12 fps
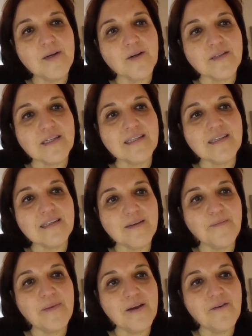because it's
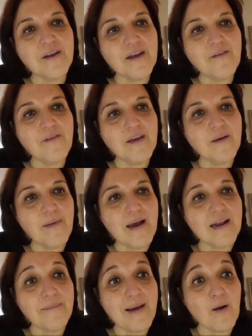disappearing every year
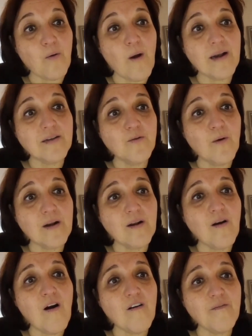by about one to one
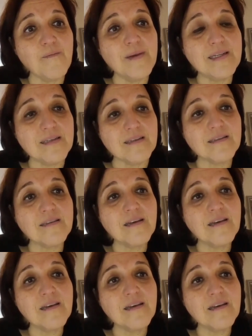and a half meters.